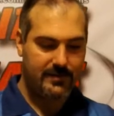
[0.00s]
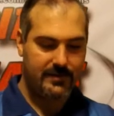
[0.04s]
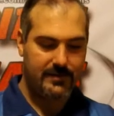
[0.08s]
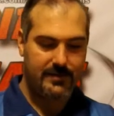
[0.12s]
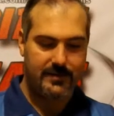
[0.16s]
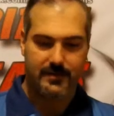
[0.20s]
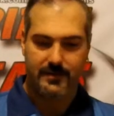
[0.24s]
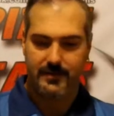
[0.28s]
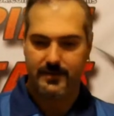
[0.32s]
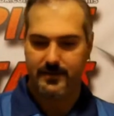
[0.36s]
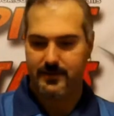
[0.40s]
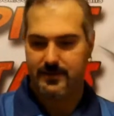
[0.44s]

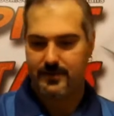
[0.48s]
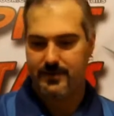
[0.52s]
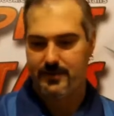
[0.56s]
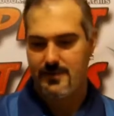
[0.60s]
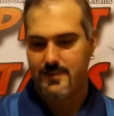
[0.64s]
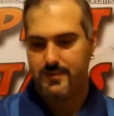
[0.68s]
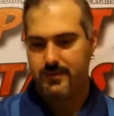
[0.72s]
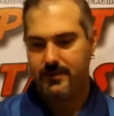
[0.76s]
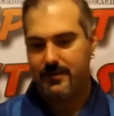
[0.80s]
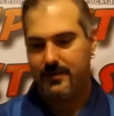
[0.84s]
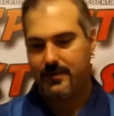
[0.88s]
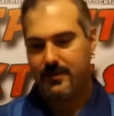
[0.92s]

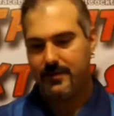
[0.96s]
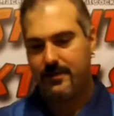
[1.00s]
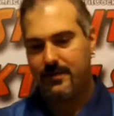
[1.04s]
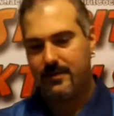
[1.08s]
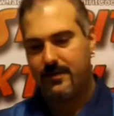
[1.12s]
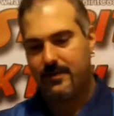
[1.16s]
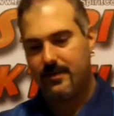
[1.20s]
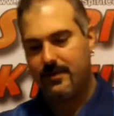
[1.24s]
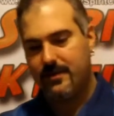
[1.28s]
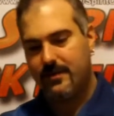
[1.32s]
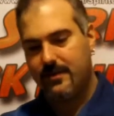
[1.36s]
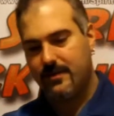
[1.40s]

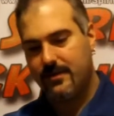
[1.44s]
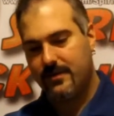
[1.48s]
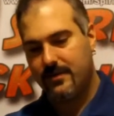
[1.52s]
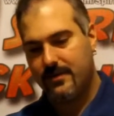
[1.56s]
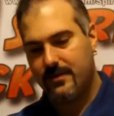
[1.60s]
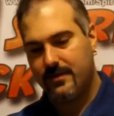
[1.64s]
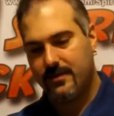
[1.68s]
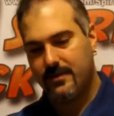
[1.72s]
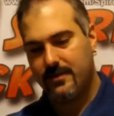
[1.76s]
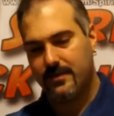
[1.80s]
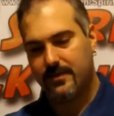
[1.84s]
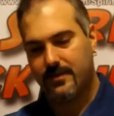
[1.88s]

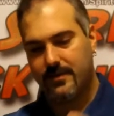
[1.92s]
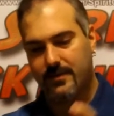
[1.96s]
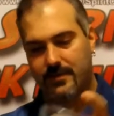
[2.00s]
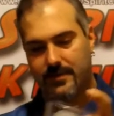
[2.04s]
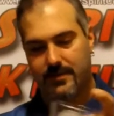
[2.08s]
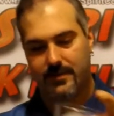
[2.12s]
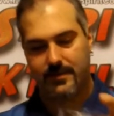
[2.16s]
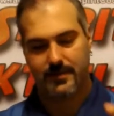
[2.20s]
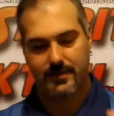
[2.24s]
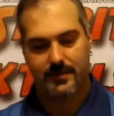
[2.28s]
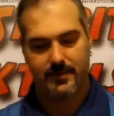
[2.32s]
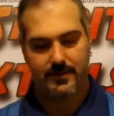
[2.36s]

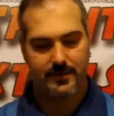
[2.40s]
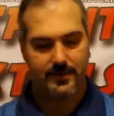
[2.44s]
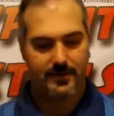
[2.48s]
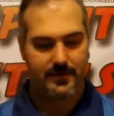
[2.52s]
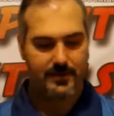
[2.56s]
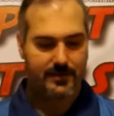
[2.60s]
No one is speaking in this clip.